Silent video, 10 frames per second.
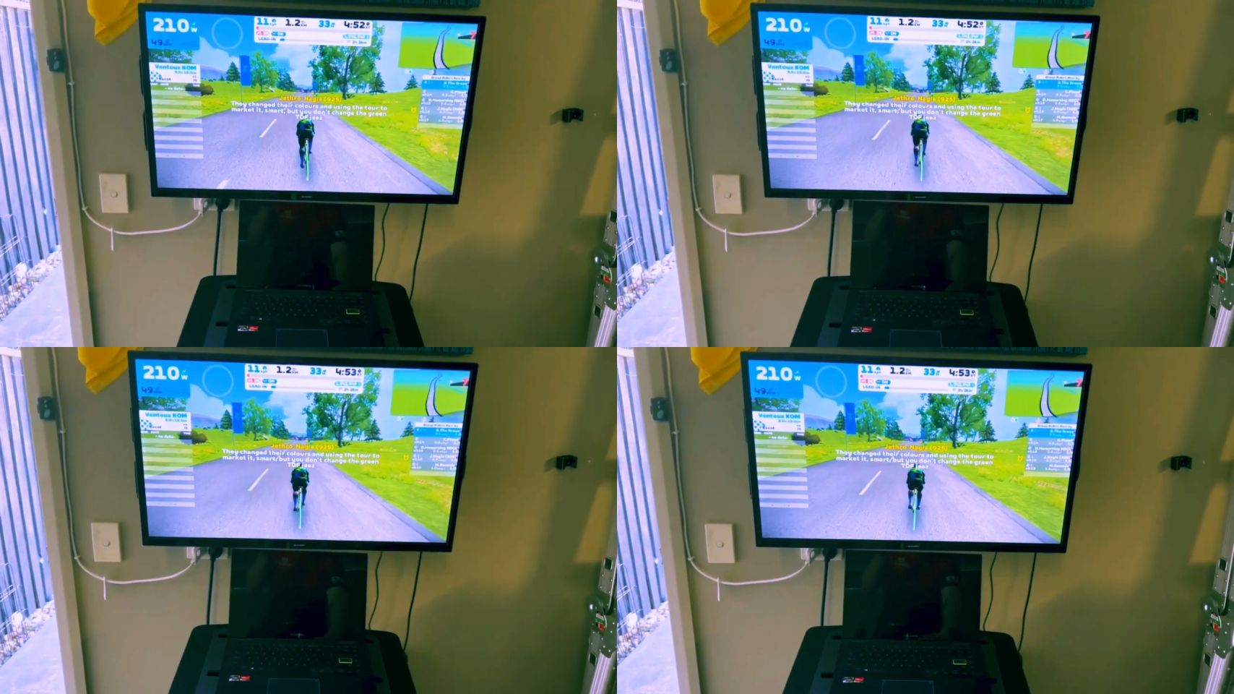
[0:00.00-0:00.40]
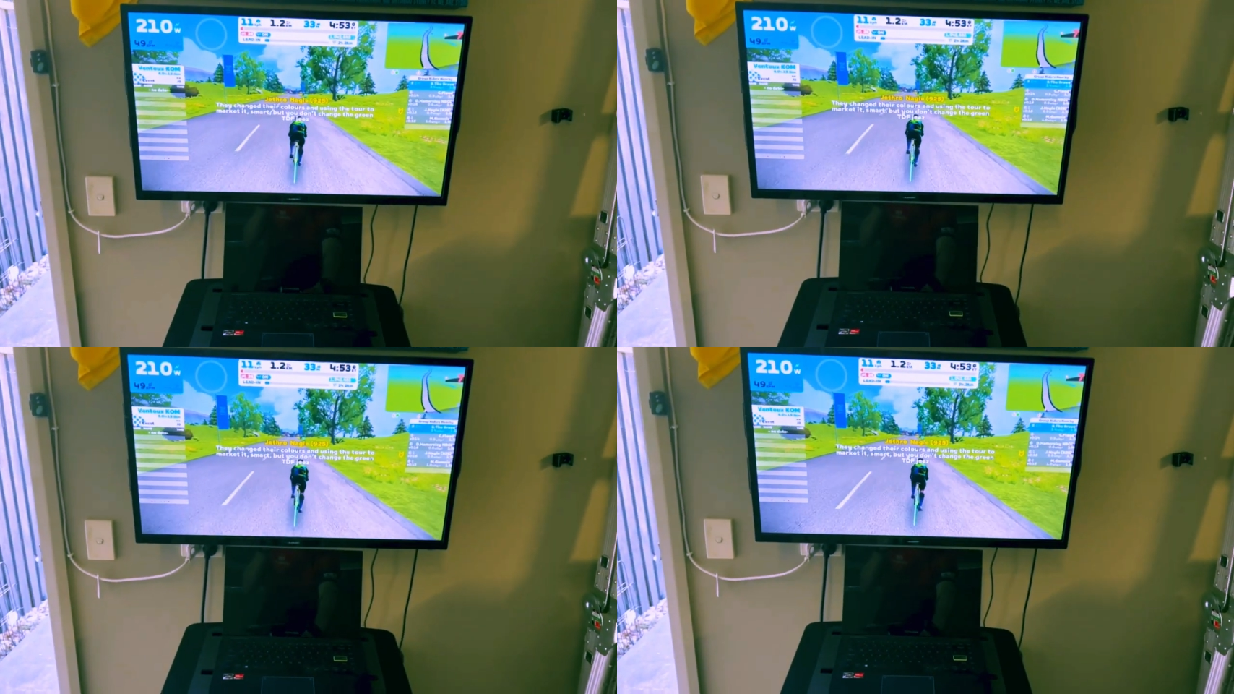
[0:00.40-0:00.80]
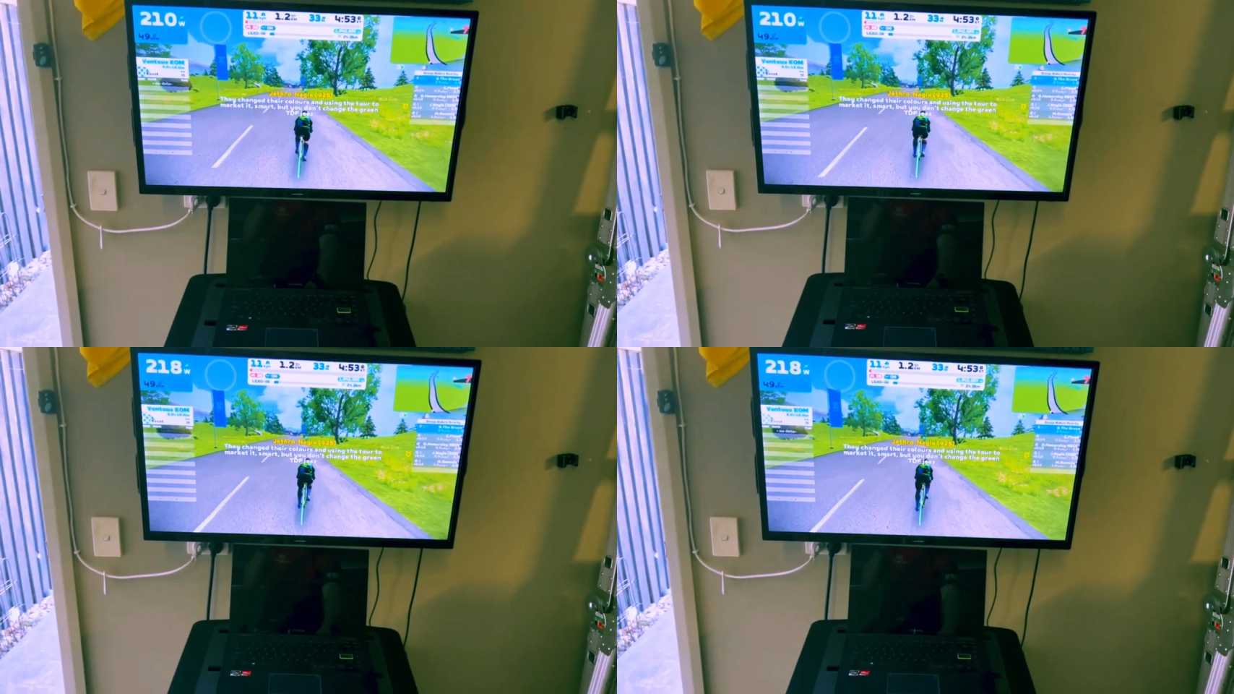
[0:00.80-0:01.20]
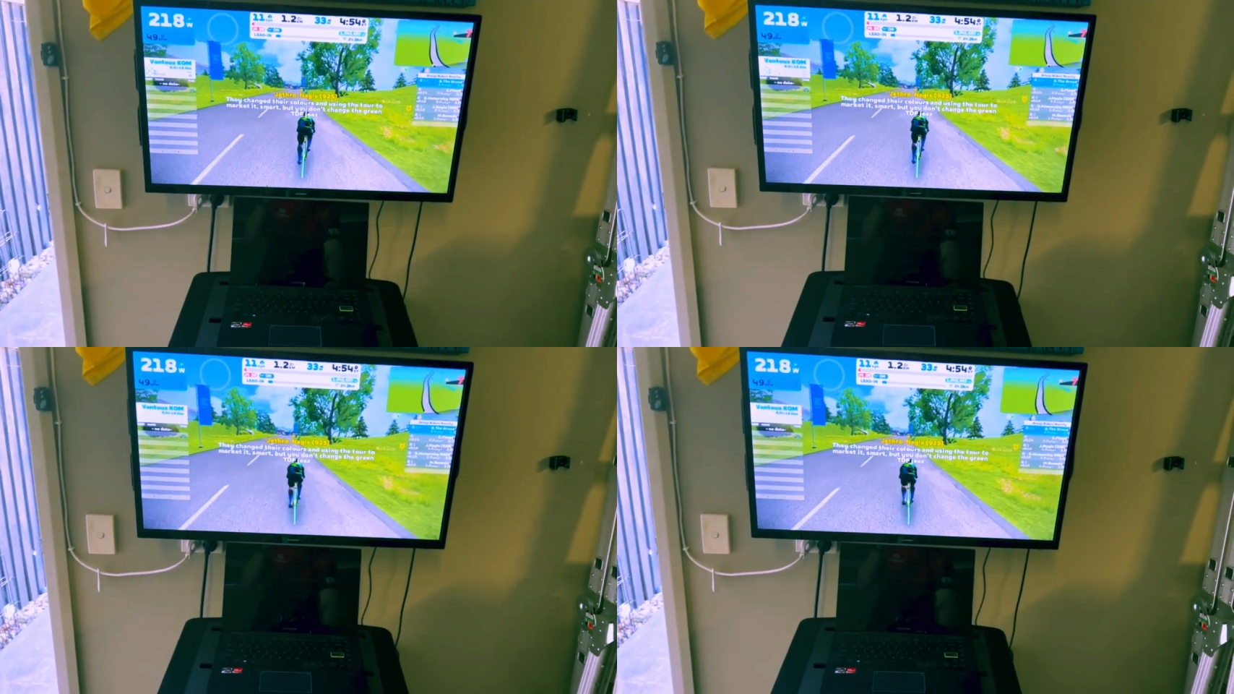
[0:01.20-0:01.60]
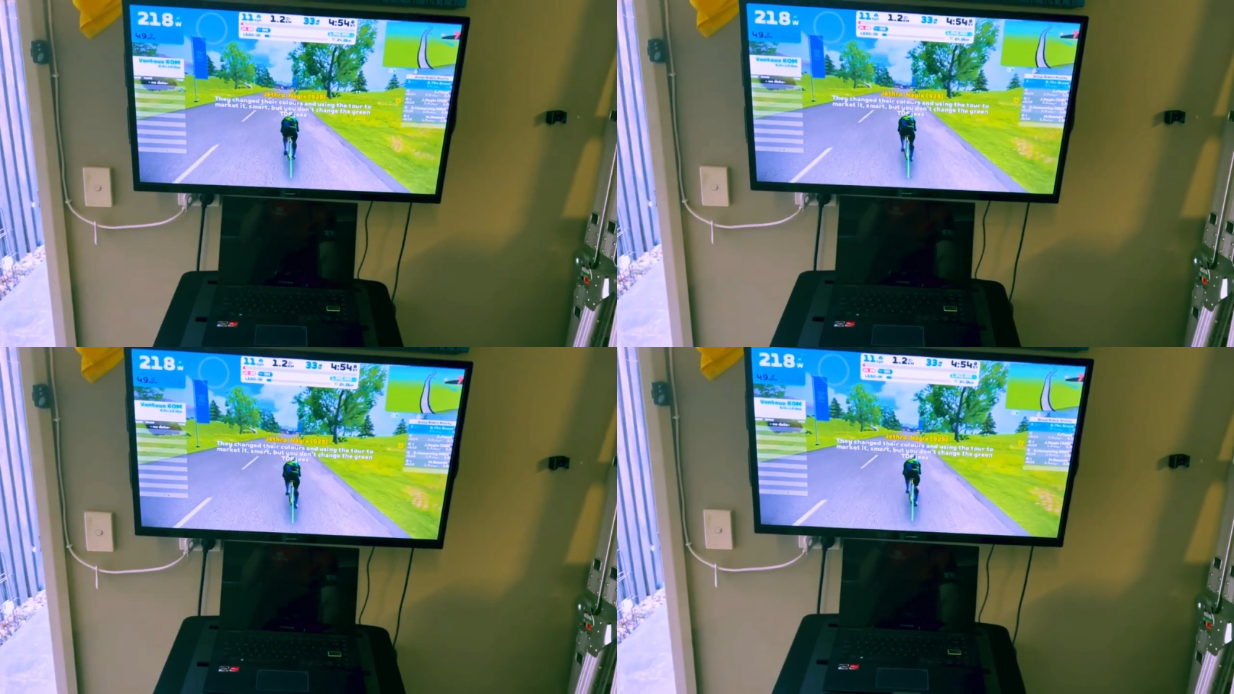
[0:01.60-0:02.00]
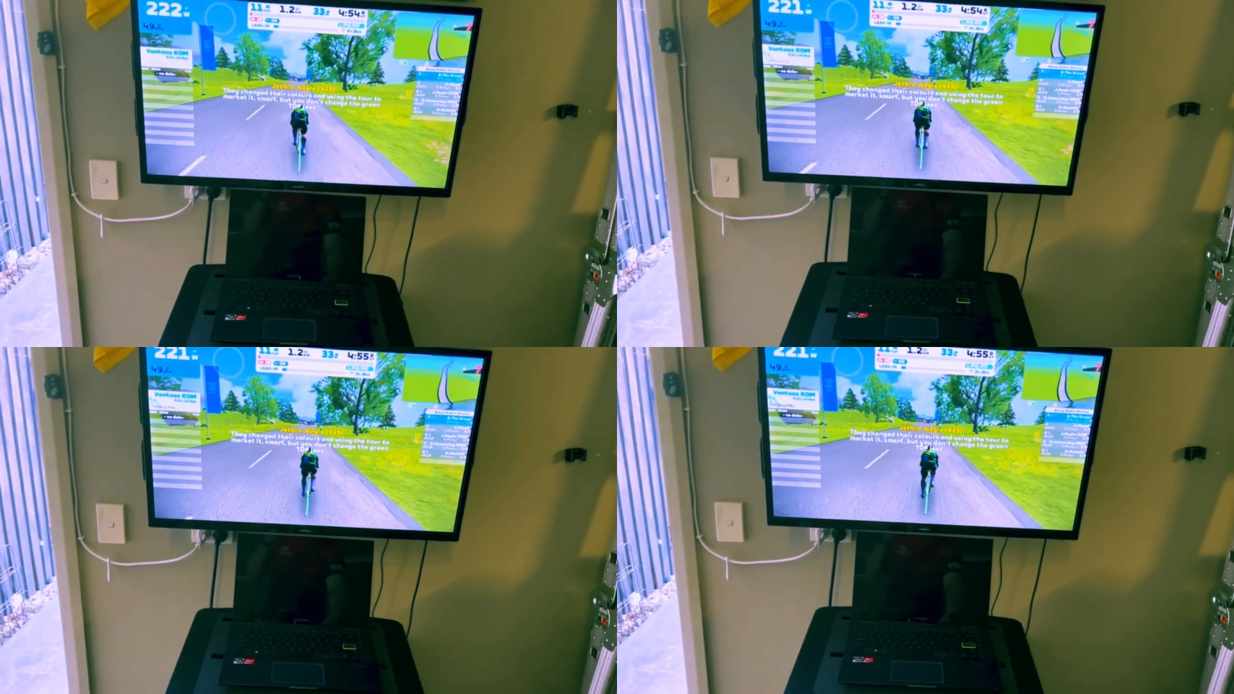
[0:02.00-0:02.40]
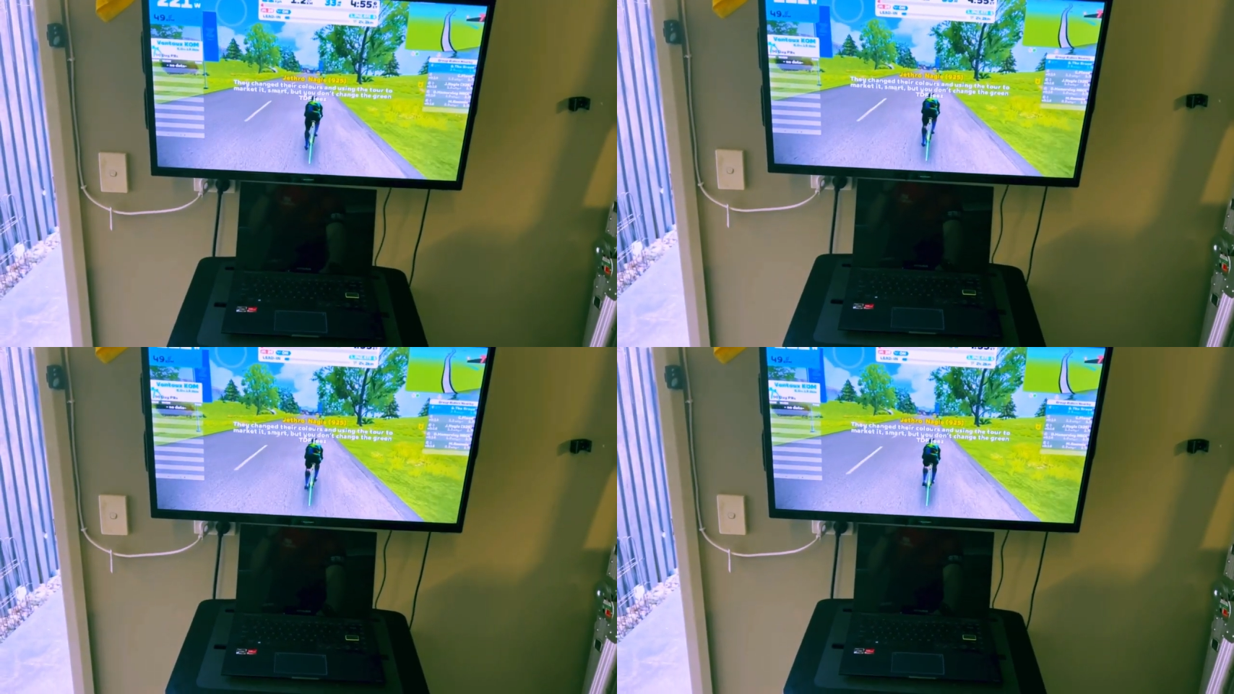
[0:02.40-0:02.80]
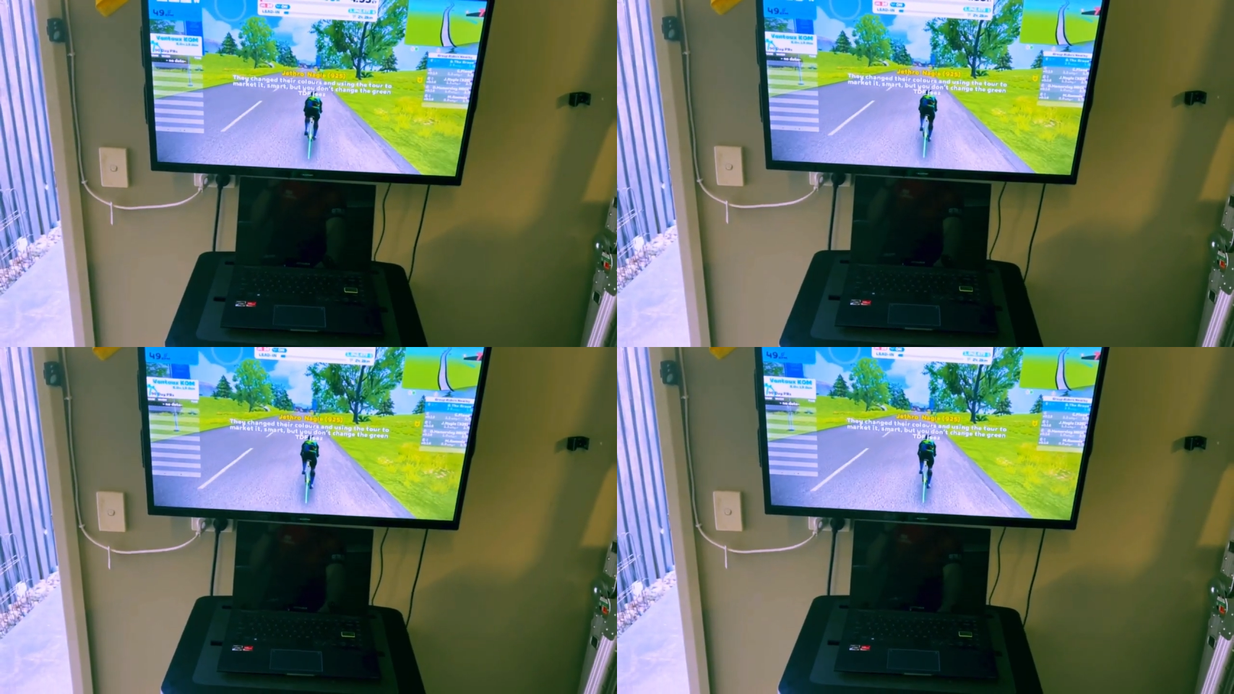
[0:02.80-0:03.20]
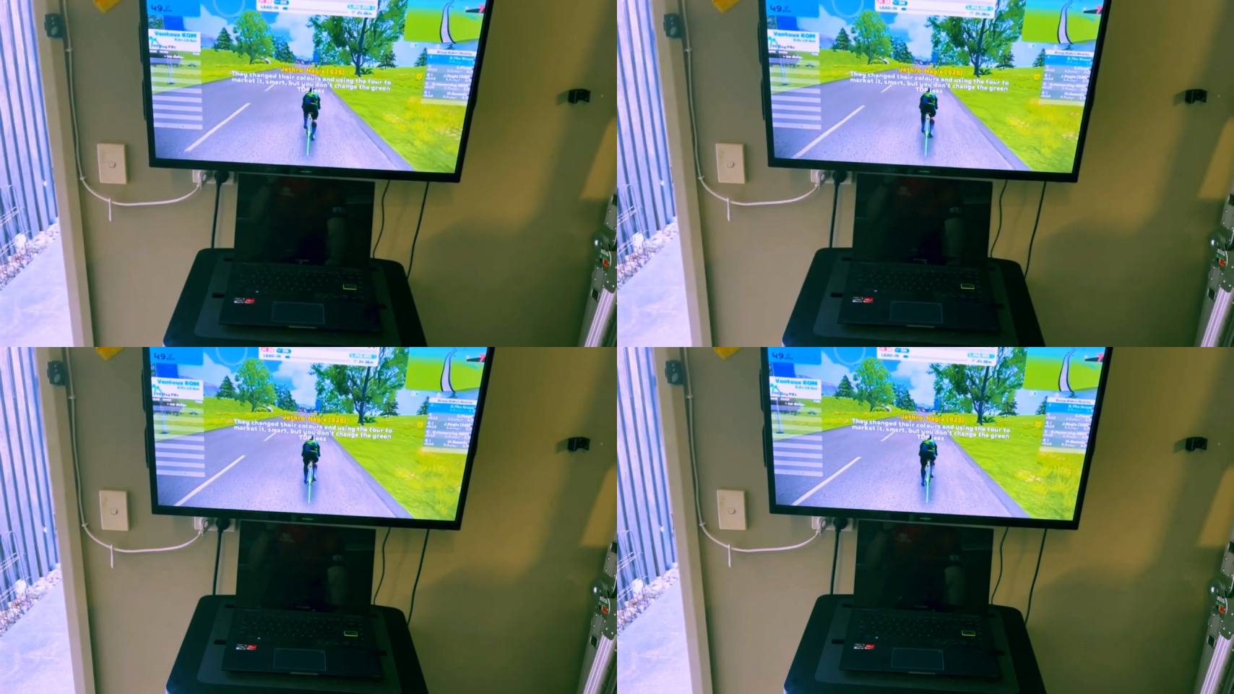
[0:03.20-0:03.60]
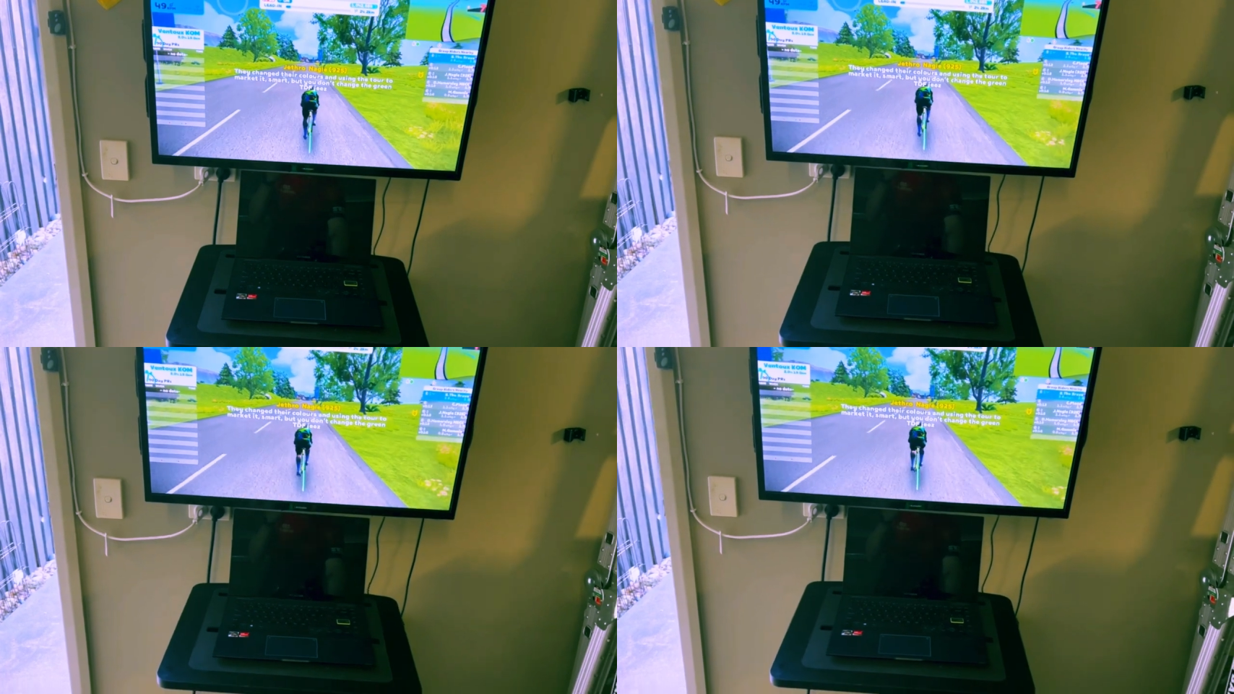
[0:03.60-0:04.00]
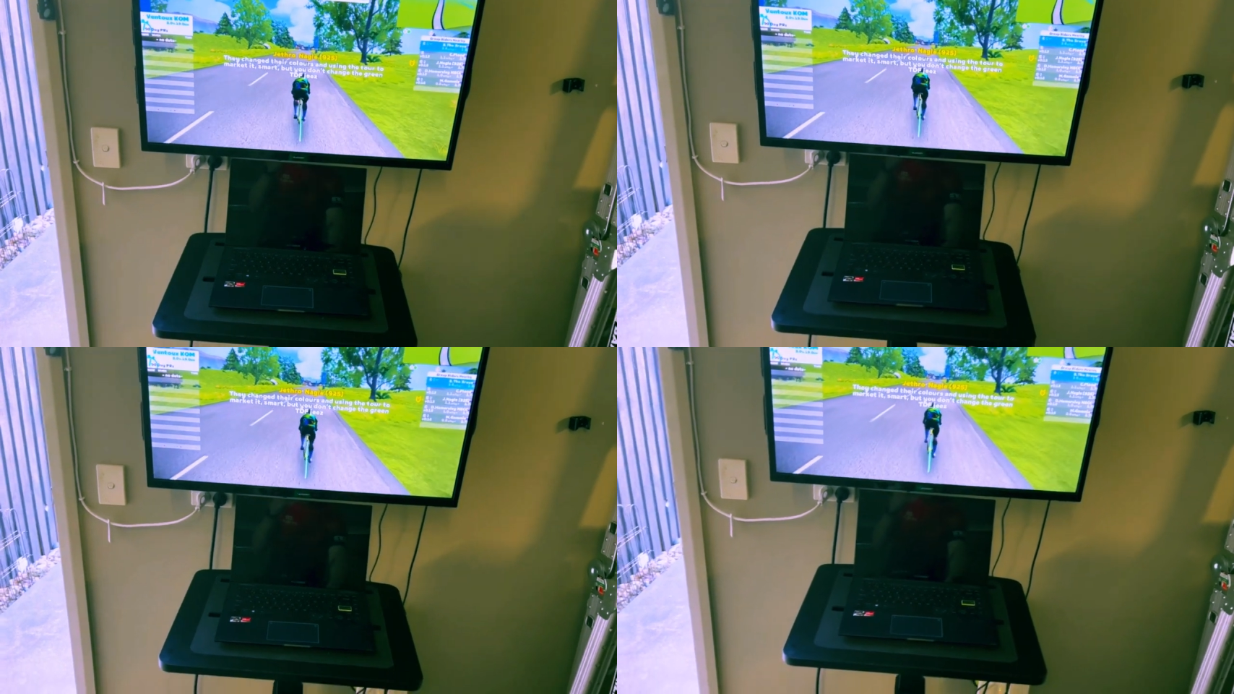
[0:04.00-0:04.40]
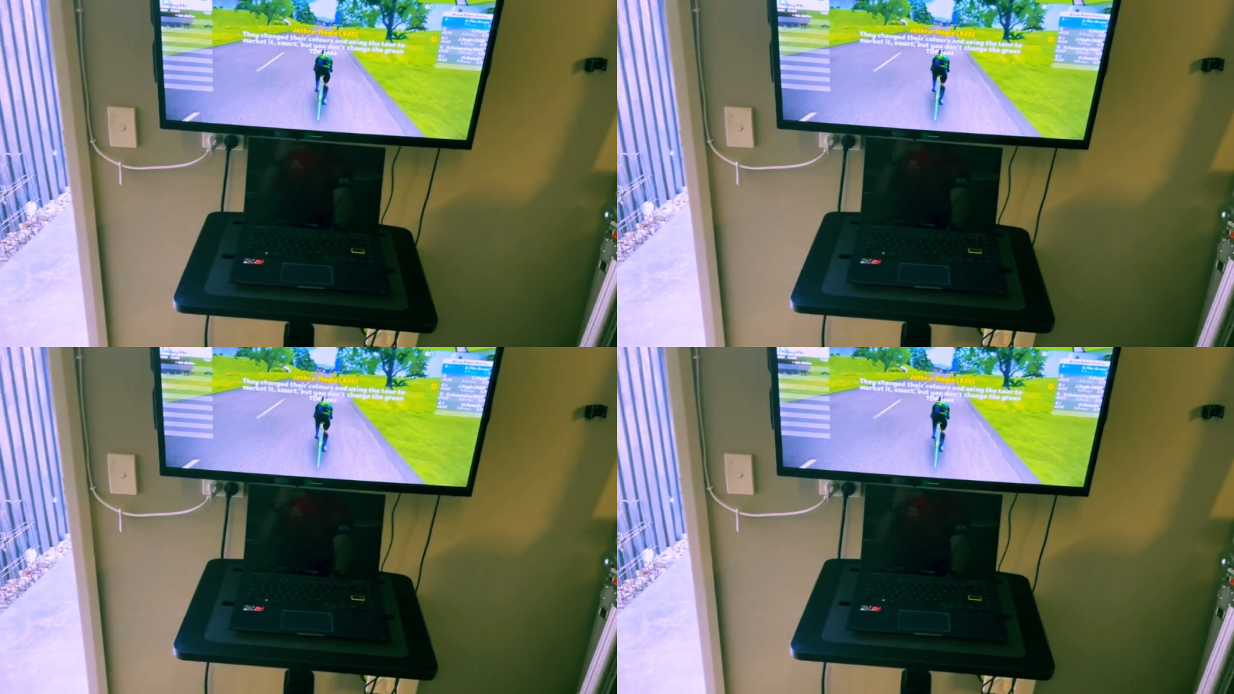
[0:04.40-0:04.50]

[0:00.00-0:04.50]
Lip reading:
[unreadable: no face in view]